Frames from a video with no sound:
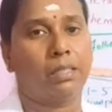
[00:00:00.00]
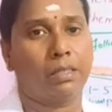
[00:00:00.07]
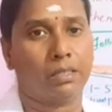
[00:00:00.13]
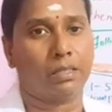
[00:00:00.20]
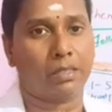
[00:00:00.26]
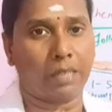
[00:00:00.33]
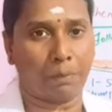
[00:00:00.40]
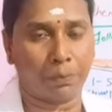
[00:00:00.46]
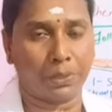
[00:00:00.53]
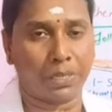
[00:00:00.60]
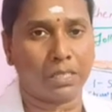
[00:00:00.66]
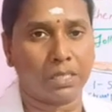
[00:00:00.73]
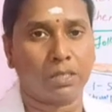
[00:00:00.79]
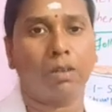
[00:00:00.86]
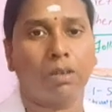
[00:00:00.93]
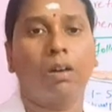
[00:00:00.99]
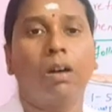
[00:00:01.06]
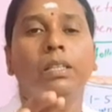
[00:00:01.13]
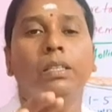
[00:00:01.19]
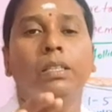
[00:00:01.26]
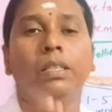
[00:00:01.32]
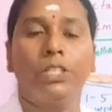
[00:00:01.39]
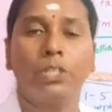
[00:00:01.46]
suppressed or
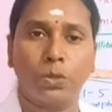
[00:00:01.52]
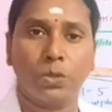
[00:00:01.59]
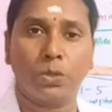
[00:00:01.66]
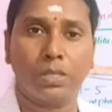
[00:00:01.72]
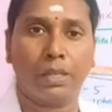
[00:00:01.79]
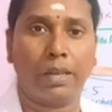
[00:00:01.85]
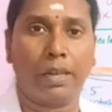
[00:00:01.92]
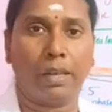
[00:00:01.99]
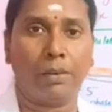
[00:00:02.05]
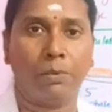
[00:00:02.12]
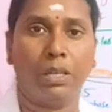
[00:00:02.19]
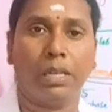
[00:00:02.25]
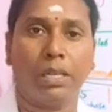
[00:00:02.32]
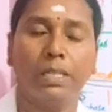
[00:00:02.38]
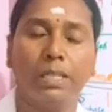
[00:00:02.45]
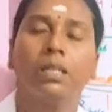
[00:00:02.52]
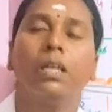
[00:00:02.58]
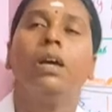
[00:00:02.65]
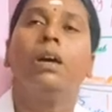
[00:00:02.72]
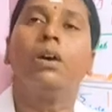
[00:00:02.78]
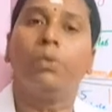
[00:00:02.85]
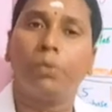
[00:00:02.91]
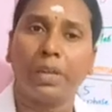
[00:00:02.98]
the estrogen level is
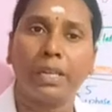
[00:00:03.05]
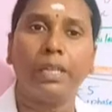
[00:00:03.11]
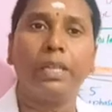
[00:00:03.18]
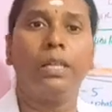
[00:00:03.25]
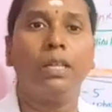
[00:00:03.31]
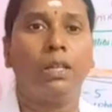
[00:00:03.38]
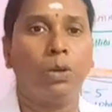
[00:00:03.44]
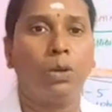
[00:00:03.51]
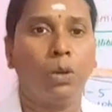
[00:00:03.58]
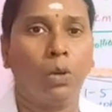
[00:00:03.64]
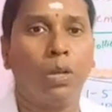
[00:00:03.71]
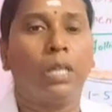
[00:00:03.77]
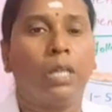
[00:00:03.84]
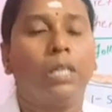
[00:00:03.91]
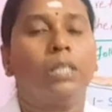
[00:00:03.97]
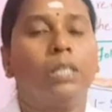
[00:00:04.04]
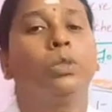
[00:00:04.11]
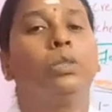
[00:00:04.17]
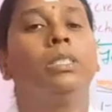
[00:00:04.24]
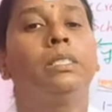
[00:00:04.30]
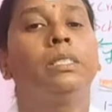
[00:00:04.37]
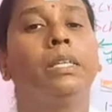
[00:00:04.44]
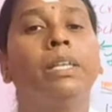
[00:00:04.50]
very low. So
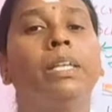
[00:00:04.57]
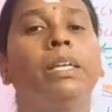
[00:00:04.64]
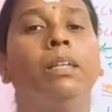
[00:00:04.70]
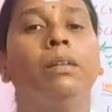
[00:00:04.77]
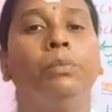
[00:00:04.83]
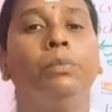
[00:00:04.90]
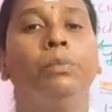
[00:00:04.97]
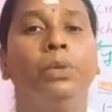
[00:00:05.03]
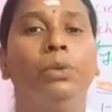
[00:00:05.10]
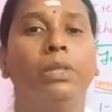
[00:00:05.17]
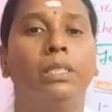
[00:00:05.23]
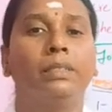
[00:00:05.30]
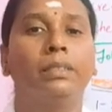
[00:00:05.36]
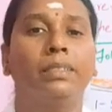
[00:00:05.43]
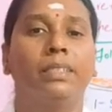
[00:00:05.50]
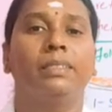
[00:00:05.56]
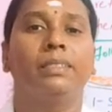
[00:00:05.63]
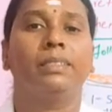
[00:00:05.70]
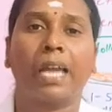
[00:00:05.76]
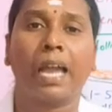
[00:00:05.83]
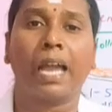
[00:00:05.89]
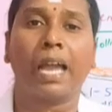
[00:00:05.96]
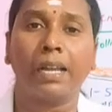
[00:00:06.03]
the cervical mucus is
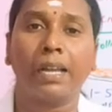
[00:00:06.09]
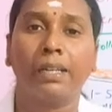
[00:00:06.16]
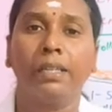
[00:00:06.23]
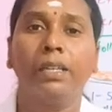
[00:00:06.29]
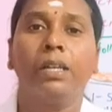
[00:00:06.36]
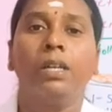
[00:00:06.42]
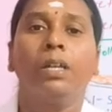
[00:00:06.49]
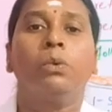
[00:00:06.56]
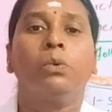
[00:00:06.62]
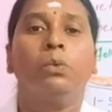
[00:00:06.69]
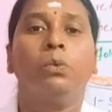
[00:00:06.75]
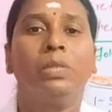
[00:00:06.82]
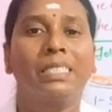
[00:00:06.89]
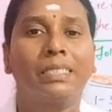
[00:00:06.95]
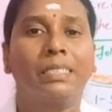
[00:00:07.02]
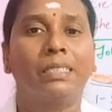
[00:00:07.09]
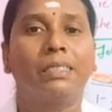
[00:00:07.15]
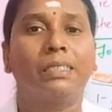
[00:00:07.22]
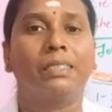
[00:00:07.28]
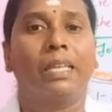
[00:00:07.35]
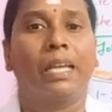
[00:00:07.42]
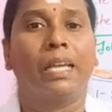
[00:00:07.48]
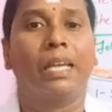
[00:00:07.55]
scanty,
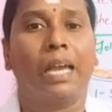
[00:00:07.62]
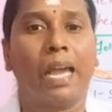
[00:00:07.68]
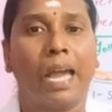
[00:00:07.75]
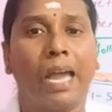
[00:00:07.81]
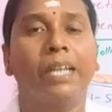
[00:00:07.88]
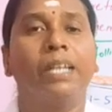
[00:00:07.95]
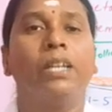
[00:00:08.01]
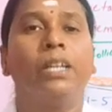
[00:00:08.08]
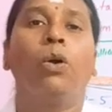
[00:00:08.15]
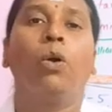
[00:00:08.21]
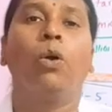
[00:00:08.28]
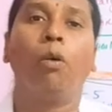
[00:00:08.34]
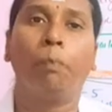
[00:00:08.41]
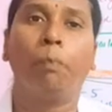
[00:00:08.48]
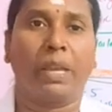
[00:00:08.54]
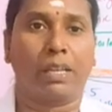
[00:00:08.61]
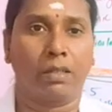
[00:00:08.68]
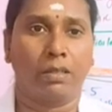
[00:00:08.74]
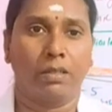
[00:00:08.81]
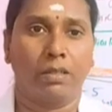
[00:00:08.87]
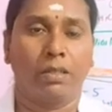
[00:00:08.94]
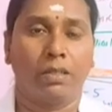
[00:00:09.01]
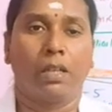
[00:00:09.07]
viscous and opaque.
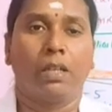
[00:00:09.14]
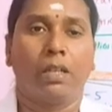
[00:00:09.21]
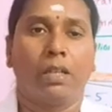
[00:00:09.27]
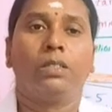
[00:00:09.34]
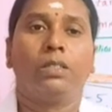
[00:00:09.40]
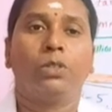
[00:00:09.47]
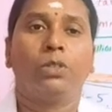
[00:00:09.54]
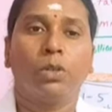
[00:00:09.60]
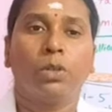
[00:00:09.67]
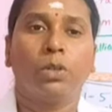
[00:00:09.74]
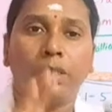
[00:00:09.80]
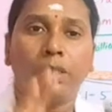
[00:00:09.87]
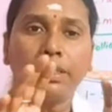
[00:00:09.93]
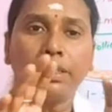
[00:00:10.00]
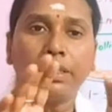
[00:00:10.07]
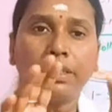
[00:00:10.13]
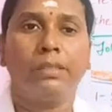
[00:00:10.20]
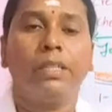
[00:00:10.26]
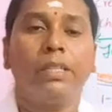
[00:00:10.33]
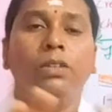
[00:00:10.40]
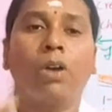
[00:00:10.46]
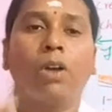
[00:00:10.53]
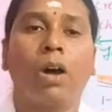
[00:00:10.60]
So this is the
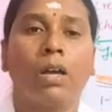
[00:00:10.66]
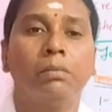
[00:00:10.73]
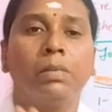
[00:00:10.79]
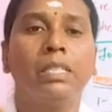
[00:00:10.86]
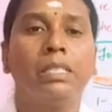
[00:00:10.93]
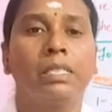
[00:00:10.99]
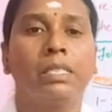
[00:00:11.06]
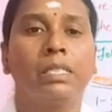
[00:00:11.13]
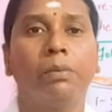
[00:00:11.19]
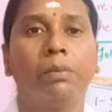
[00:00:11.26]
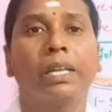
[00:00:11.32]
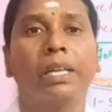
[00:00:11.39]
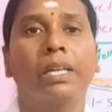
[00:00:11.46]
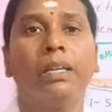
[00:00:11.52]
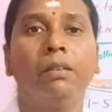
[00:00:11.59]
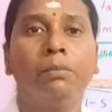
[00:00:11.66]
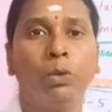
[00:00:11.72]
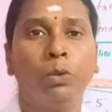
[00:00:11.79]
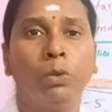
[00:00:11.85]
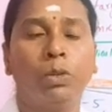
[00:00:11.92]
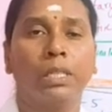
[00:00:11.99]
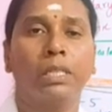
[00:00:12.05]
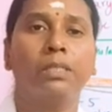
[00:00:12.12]
normal cervical
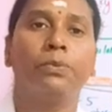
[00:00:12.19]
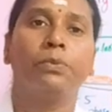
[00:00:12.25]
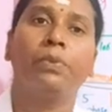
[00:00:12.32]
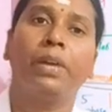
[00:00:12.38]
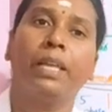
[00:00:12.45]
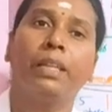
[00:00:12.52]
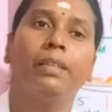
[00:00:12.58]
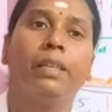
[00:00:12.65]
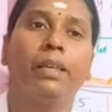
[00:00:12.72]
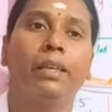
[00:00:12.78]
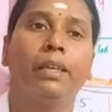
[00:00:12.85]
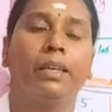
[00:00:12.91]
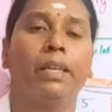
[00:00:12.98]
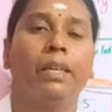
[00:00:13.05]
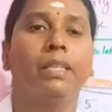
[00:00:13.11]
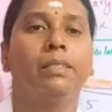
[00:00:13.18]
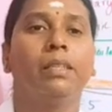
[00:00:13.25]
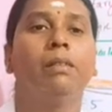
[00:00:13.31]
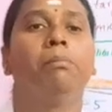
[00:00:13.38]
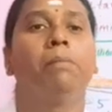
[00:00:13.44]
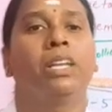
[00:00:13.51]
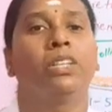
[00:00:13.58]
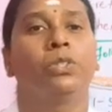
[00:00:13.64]
mucus when there is a
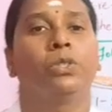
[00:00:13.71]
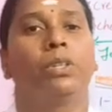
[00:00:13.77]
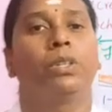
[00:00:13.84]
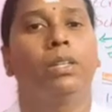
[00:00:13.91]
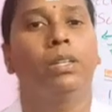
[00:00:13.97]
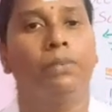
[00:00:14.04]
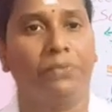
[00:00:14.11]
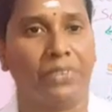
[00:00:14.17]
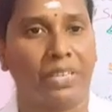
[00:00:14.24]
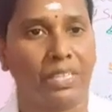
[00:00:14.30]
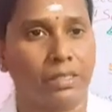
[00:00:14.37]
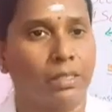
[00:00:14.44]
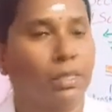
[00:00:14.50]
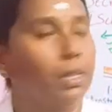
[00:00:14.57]
menstrual phase.